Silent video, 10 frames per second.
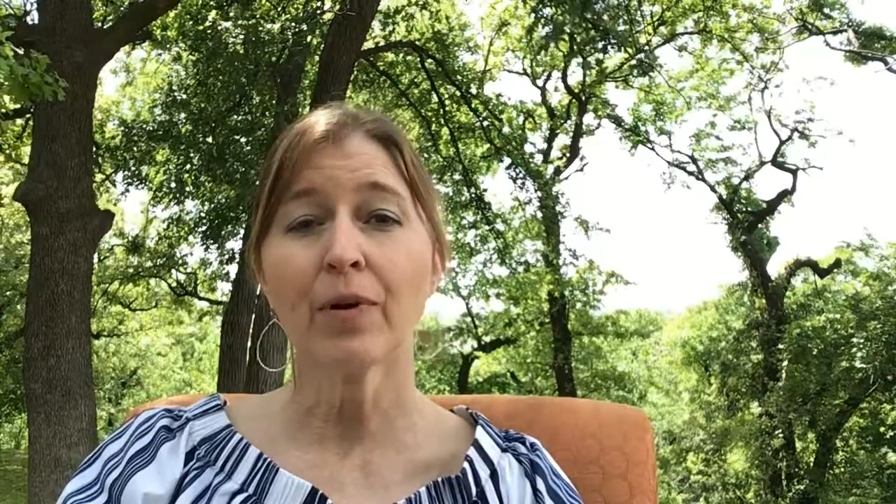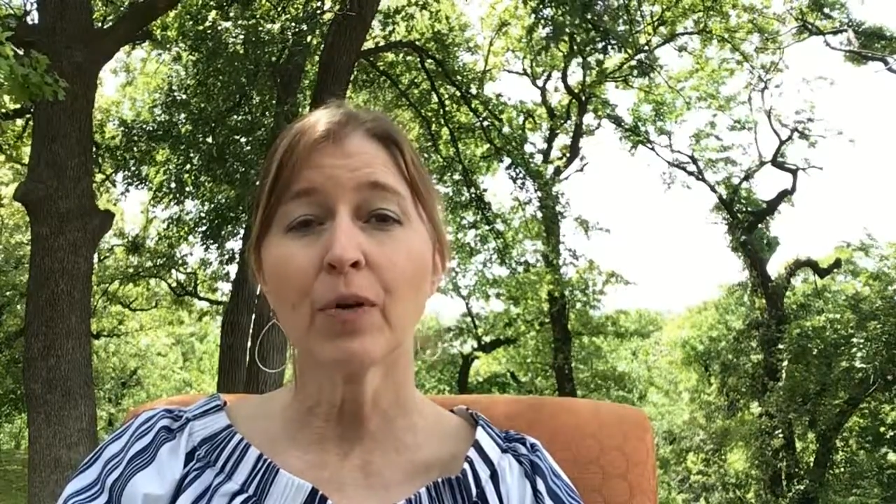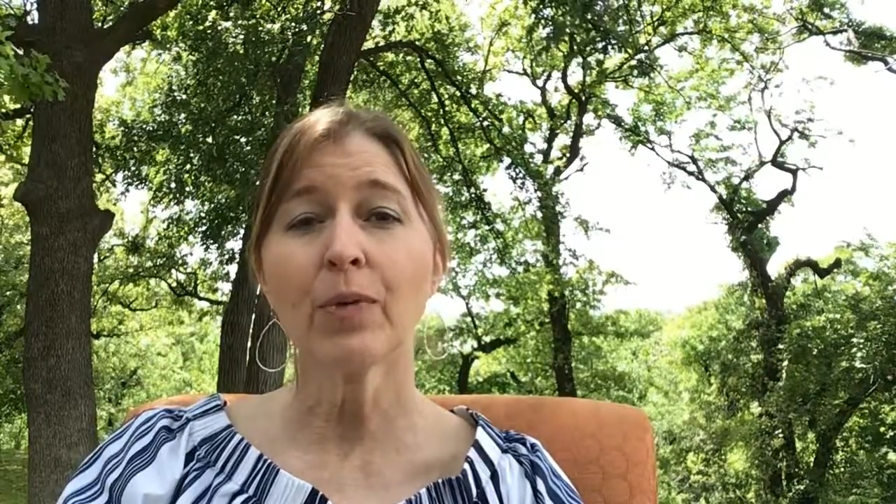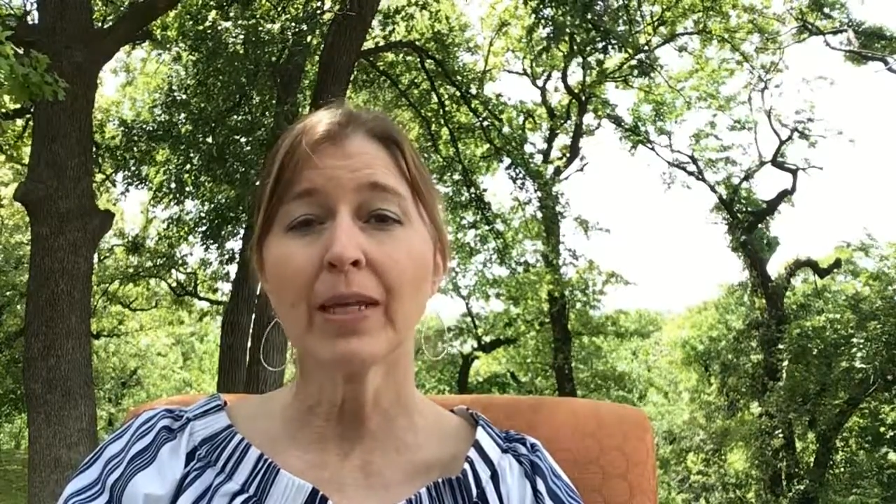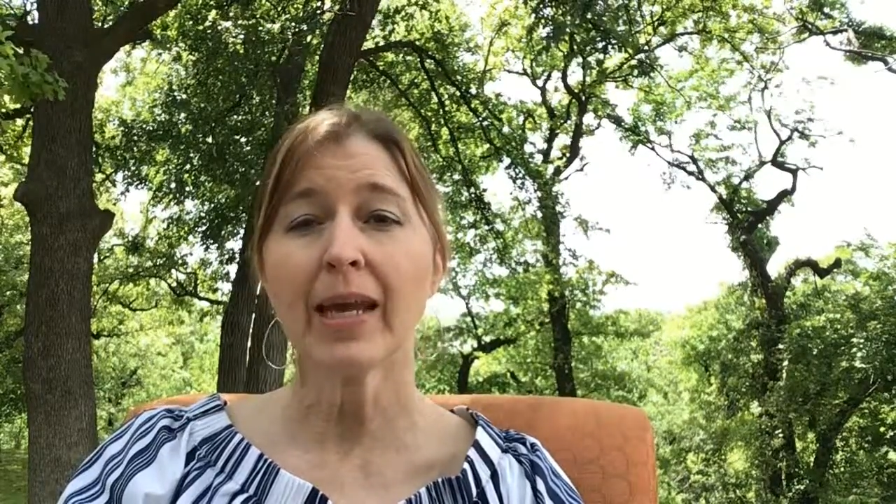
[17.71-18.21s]

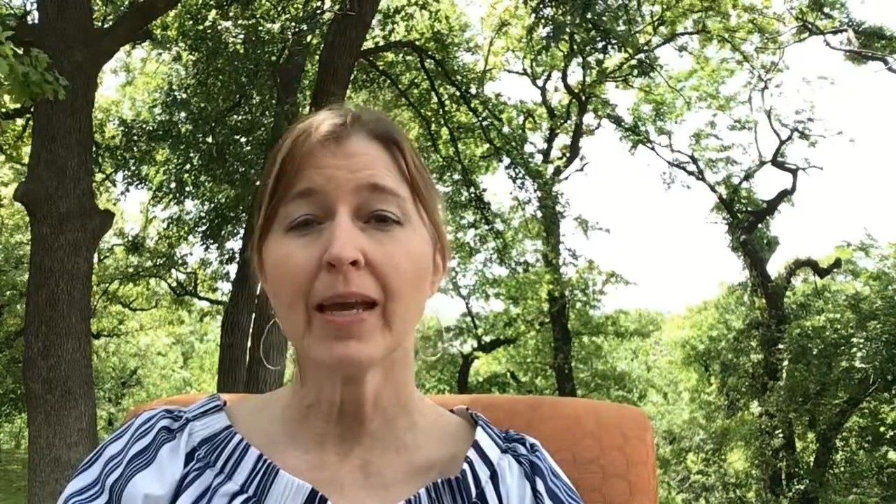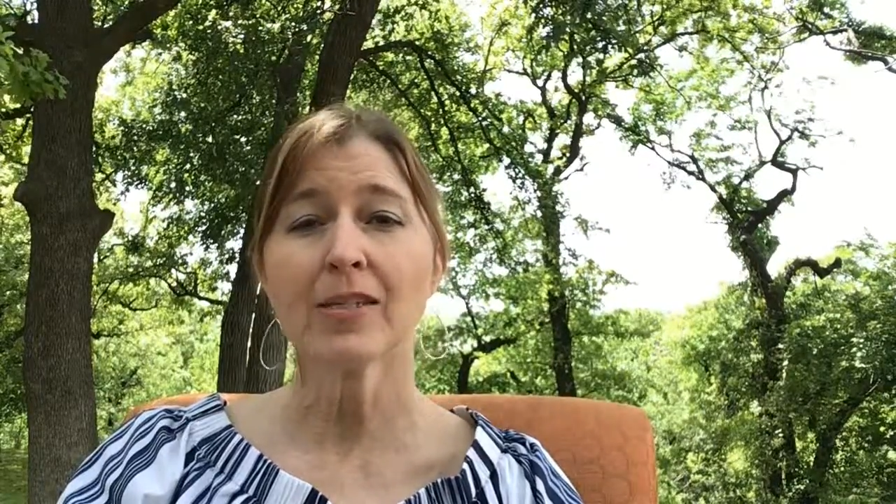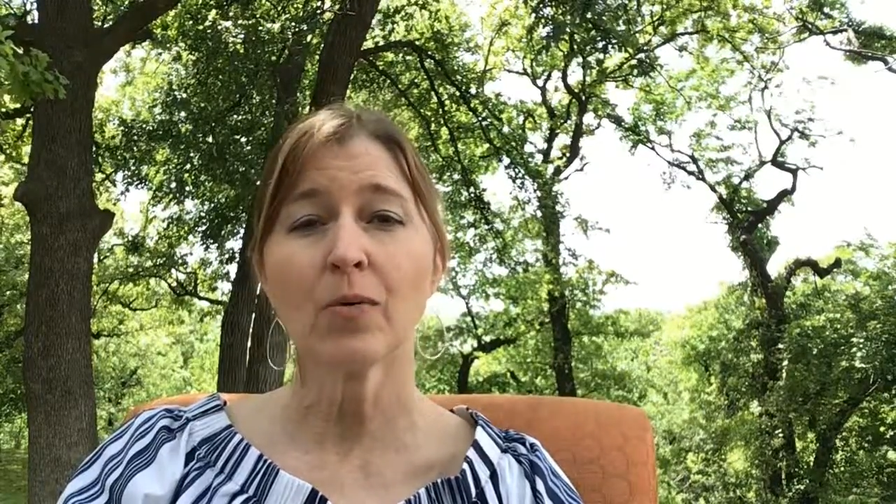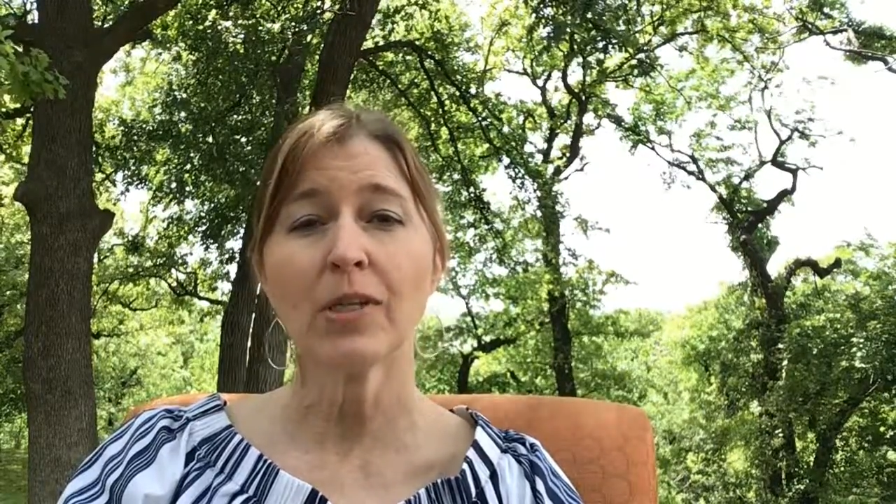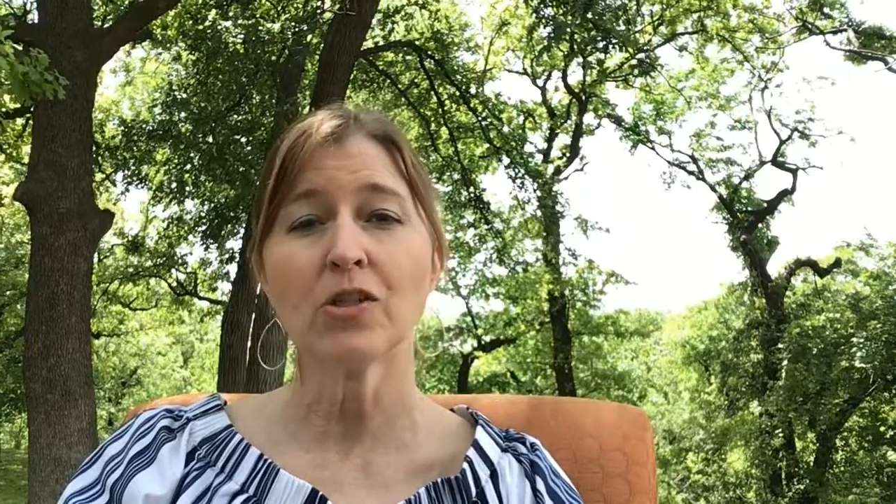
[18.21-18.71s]
frequently
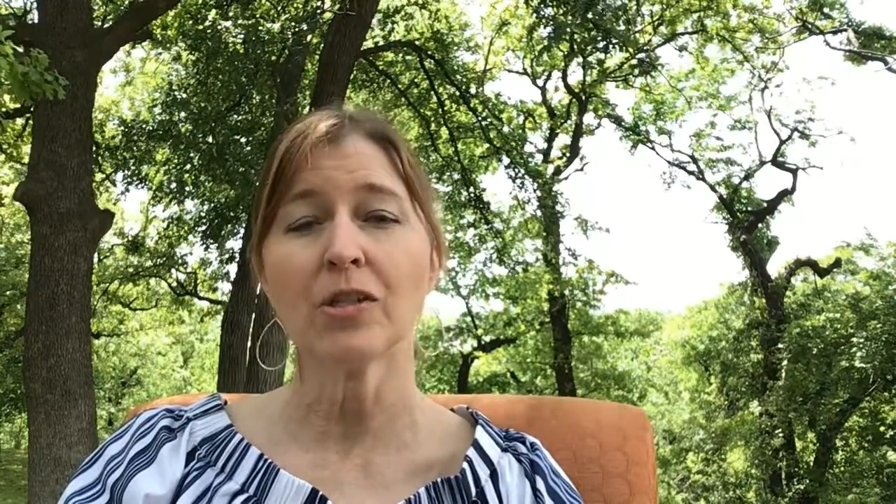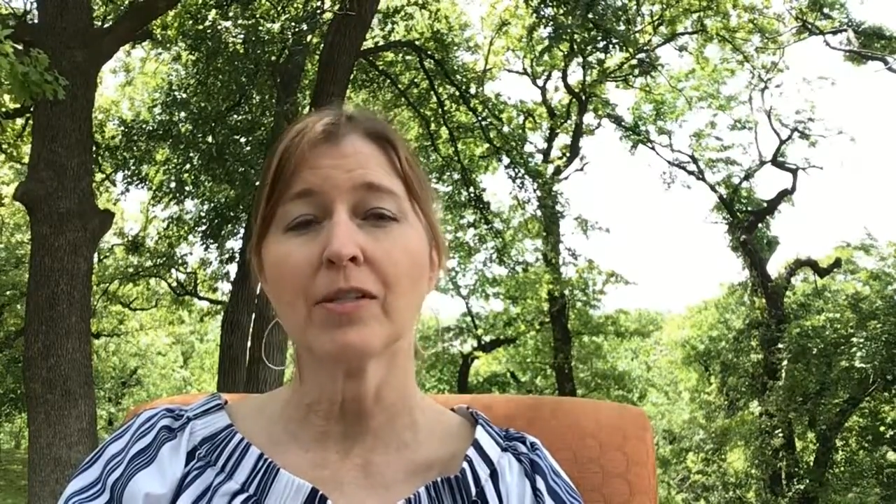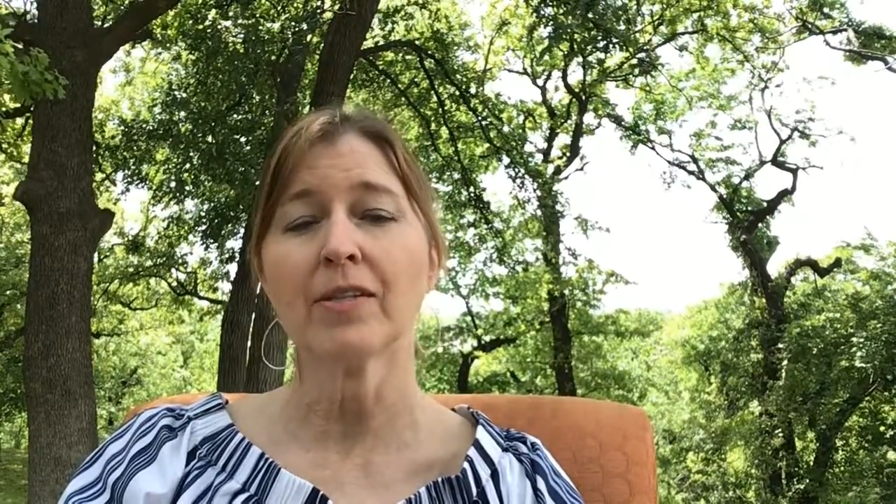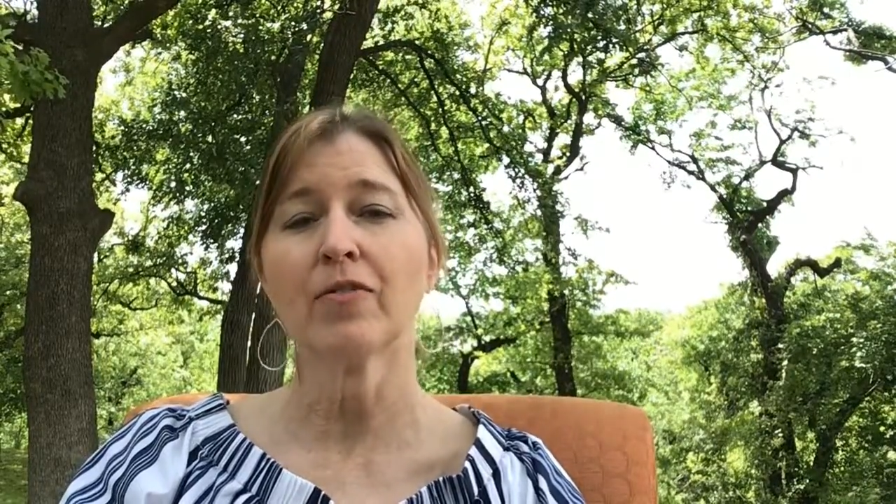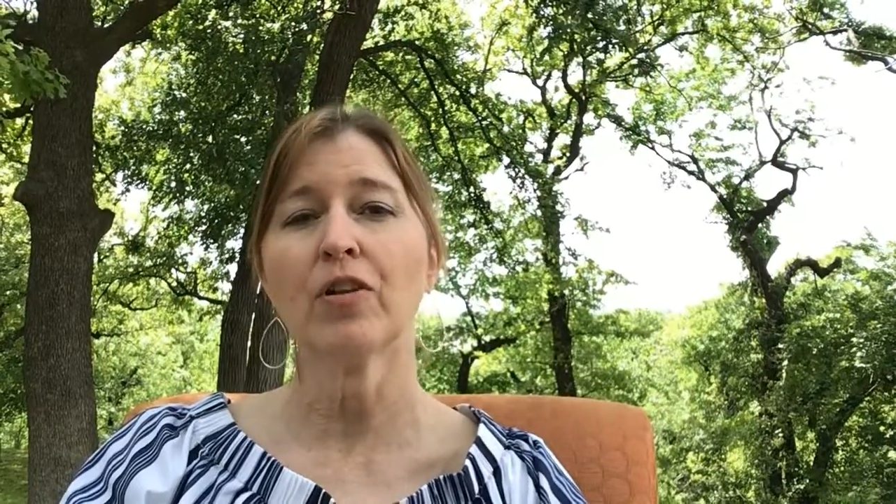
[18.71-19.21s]
asked
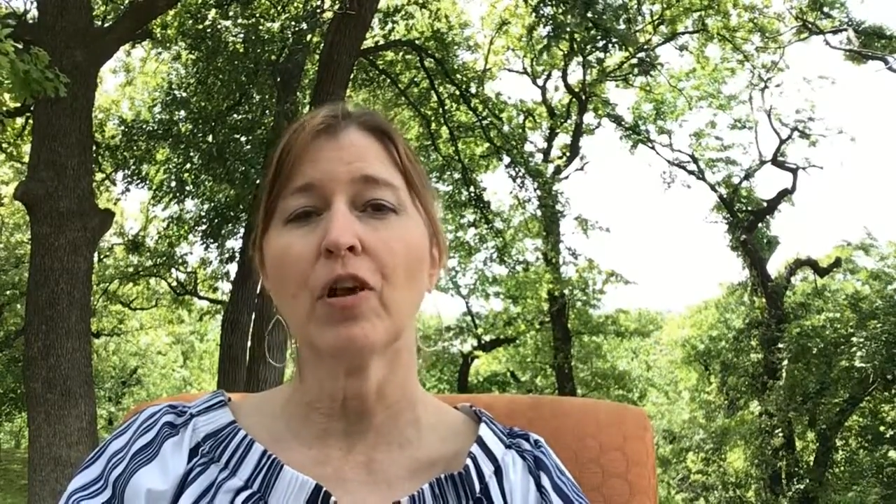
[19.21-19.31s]
questions of